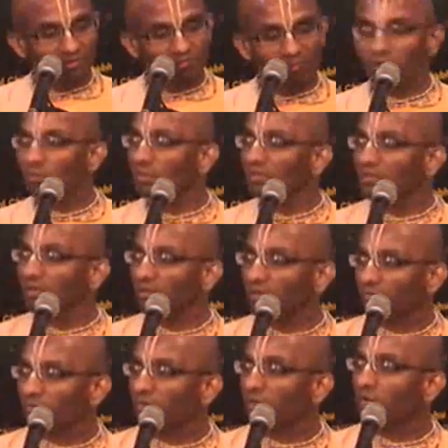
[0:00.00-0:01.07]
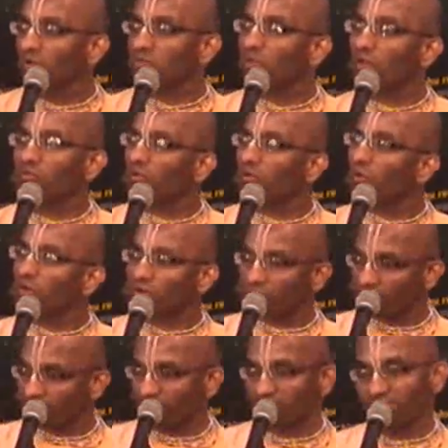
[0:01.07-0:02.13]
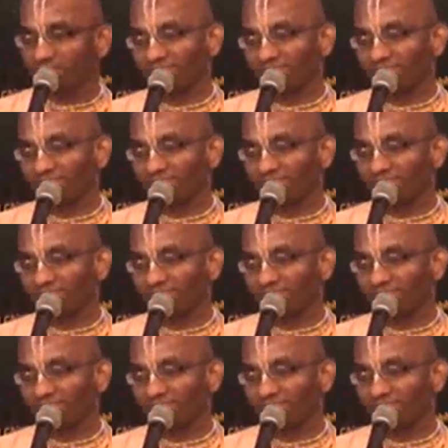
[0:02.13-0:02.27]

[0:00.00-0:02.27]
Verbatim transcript: Prabhupada said, because you have forgotten it.